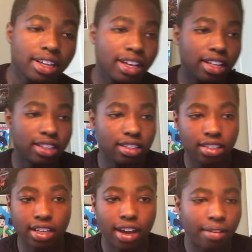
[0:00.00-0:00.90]

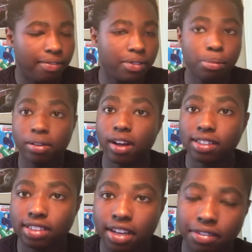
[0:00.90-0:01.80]
And yeah,
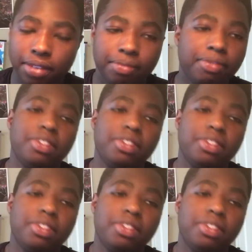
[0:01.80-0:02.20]
plot saved him.